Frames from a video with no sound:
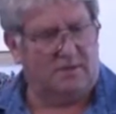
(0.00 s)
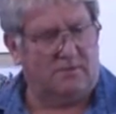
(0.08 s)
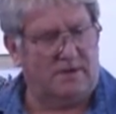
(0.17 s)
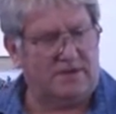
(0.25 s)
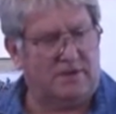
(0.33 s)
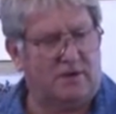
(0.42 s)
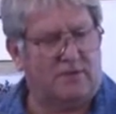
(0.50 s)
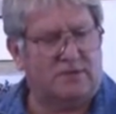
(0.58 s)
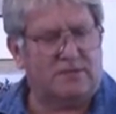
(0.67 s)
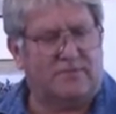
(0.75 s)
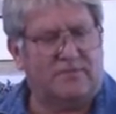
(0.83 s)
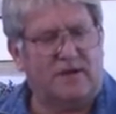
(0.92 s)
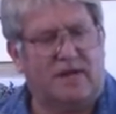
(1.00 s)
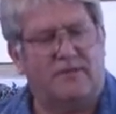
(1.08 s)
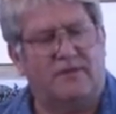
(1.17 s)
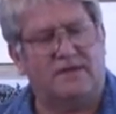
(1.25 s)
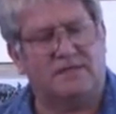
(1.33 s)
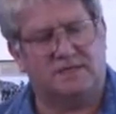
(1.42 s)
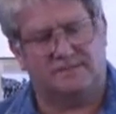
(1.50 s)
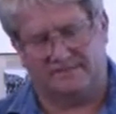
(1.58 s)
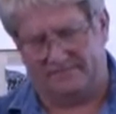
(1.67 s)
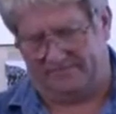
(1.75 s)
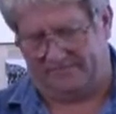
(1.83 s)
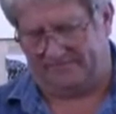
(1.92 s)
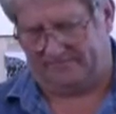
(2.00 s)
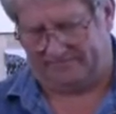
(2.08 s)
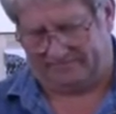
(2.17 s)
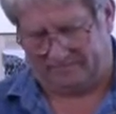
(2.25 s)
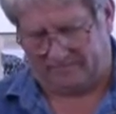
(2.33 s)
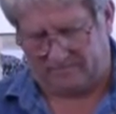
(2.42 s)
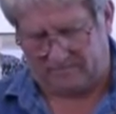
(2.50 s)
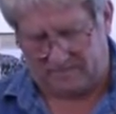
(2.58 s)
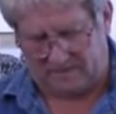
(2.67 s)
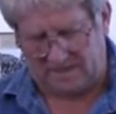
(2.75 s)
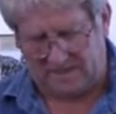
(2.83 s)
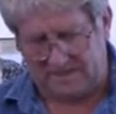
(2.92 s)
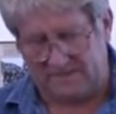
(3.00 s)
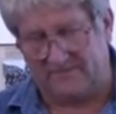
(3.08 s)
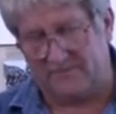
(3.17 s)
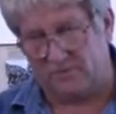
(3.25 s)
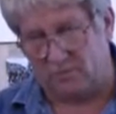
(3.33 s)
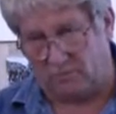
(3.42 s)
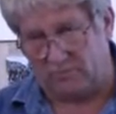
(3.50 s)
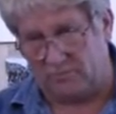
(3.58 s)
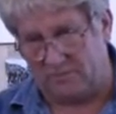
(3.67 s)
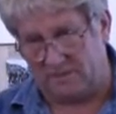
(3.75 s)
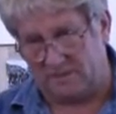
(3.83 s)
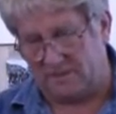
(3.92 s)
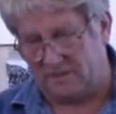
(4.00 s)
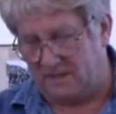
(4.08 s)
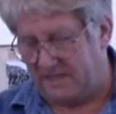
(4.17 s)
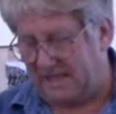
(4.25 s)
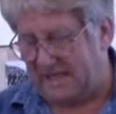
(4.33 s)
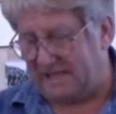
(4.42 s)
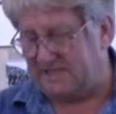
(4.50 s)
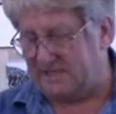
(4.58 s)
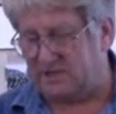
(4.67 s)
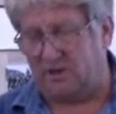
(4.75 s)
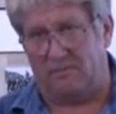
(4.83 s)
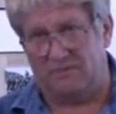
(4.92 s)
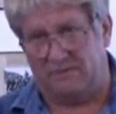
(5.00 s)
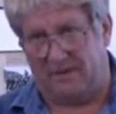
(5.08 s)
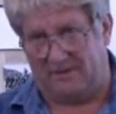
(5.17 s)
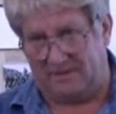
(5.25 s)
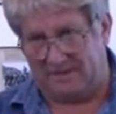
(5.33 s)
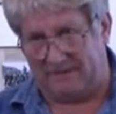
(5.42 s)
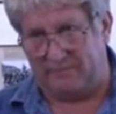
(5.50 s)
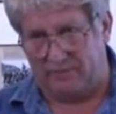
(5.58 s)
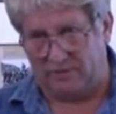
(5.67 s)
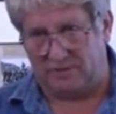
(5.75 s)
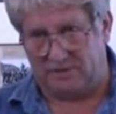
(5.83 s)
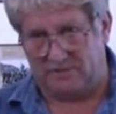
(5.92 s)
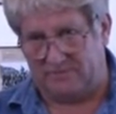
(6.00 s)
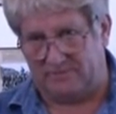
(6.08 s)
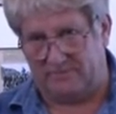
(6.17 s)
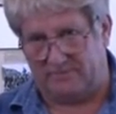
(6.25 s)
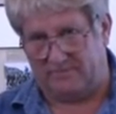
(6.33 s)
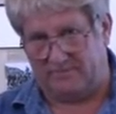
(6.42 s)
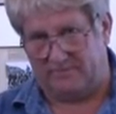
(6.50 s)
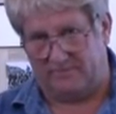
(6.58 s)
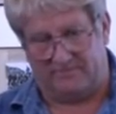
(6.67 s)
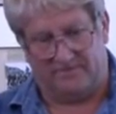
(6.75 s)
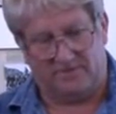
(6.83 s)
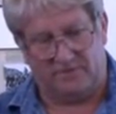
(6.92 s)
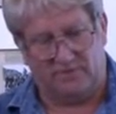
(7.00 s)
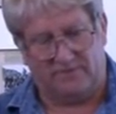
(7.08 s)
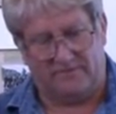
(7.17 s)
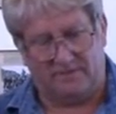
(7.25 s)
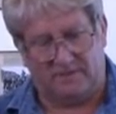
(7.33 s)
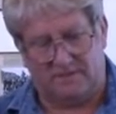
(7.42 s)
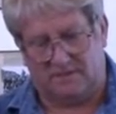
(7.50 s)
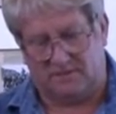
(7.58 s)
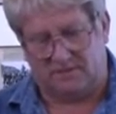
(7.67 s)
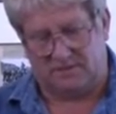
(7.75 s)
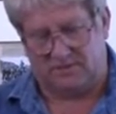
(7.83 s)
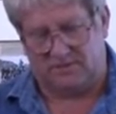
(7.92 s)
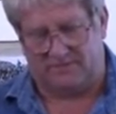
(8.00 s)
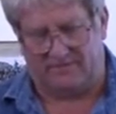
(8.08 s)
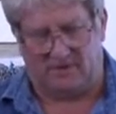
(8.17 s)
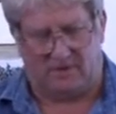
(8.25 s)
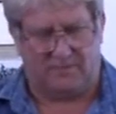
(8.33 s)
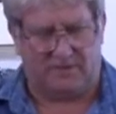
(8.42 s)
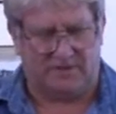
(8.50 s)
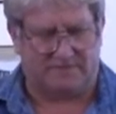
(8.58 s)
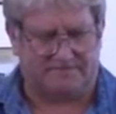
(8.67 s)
Whereas you go to something like this is from Stormtroopers, actually sculpted by the same person, but for two different companies.